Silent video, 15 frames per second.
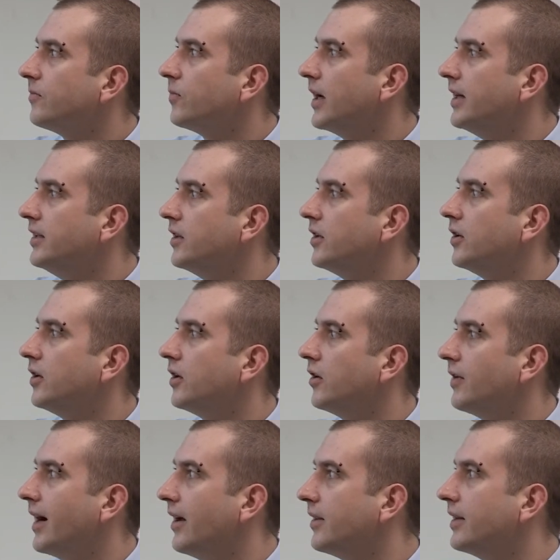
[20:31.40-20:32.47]
when you're
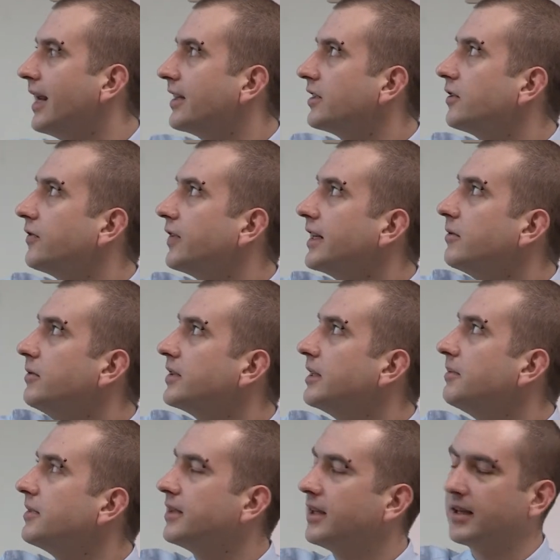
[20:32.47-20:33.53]
around the natural
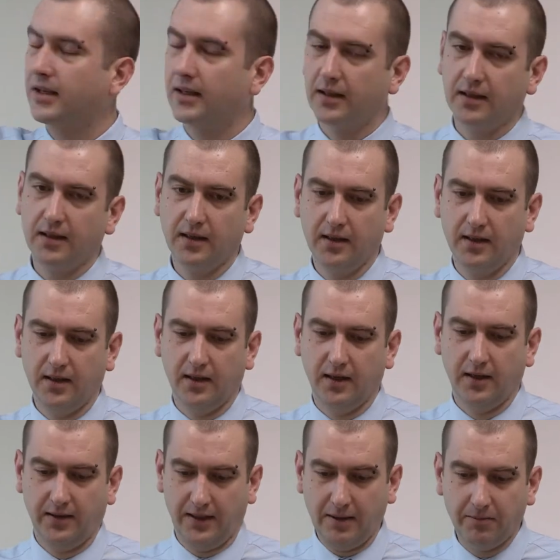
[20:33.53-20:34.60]
frequency particularly,
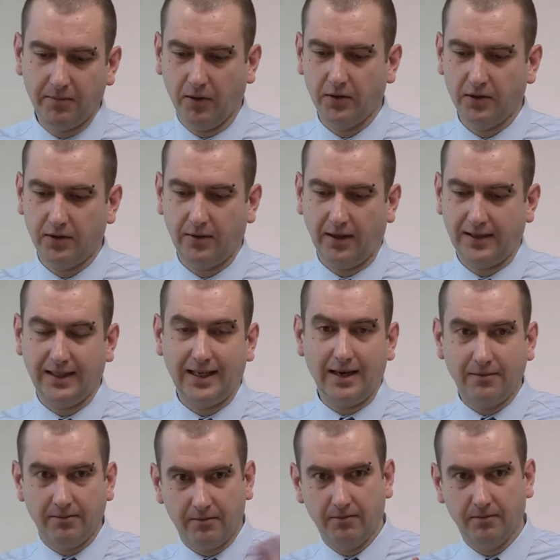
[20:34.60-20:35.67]
the inputs, you're actually
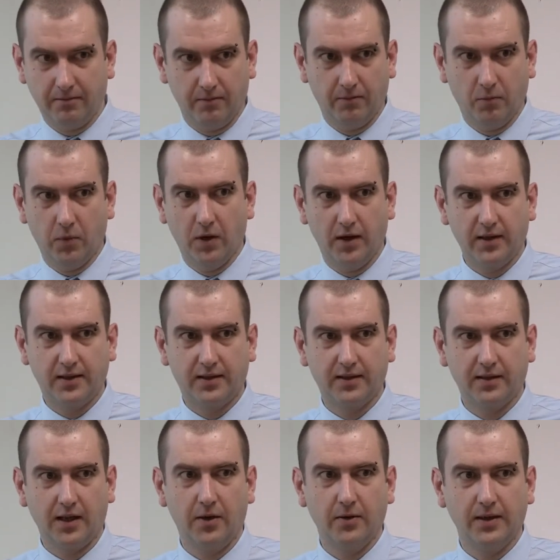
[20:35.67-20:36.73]
getting
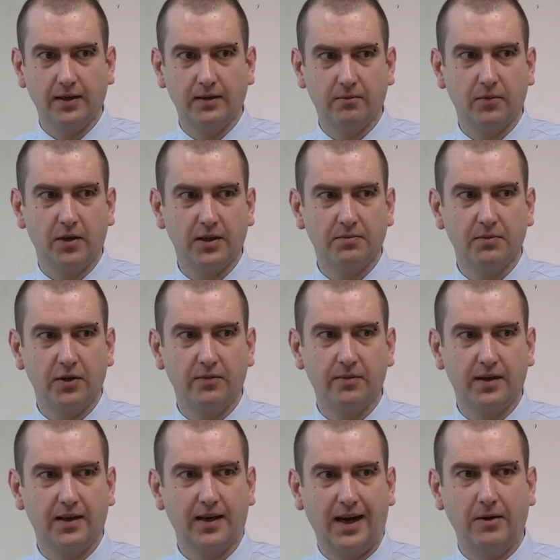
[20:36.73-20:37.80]
worse loading, worse
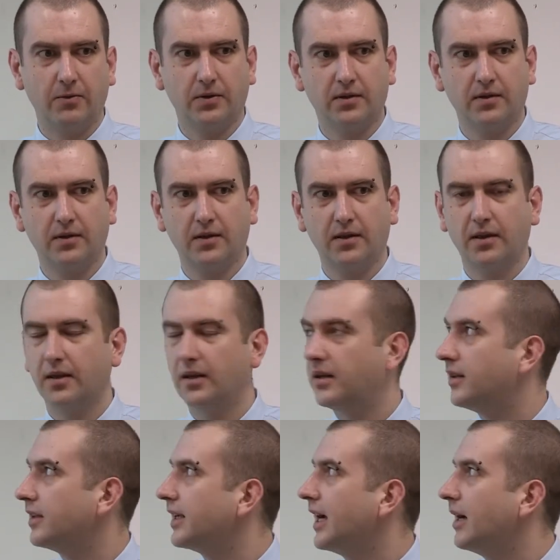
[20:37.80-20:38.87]
movement out
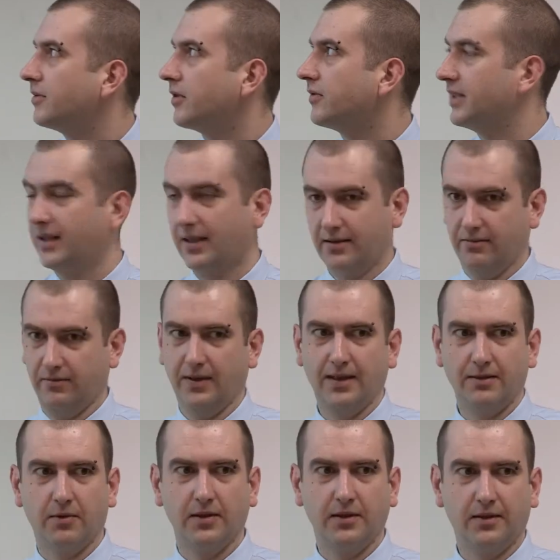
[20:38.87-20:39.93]
of the cow. So obviously that's
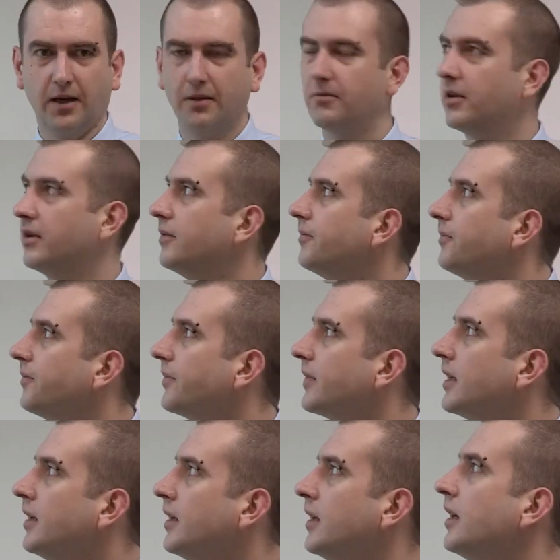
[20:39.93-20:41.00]
really what you don't want.
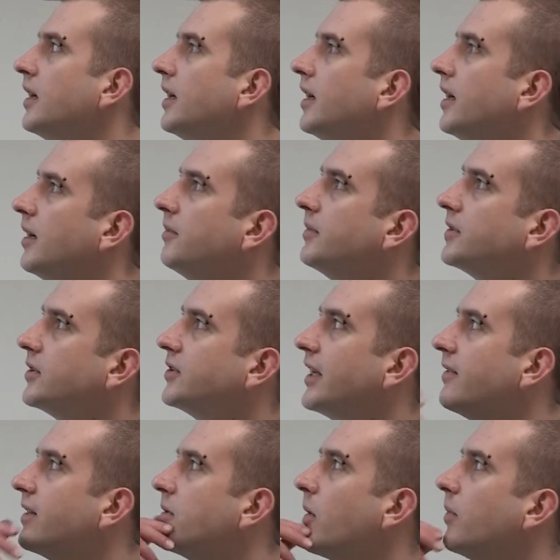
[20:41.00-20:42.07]
So
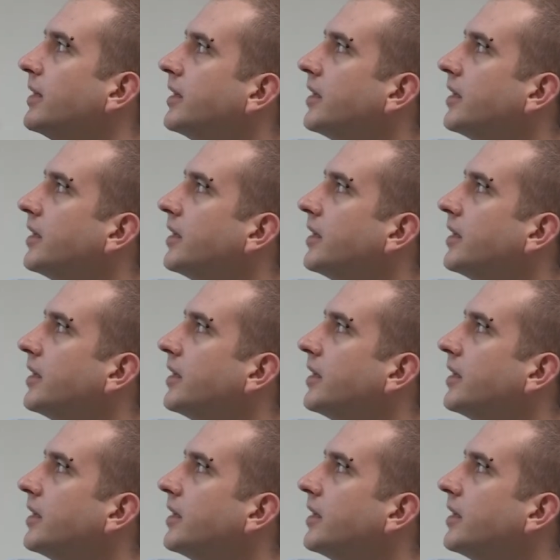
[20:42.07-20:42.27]
generally what we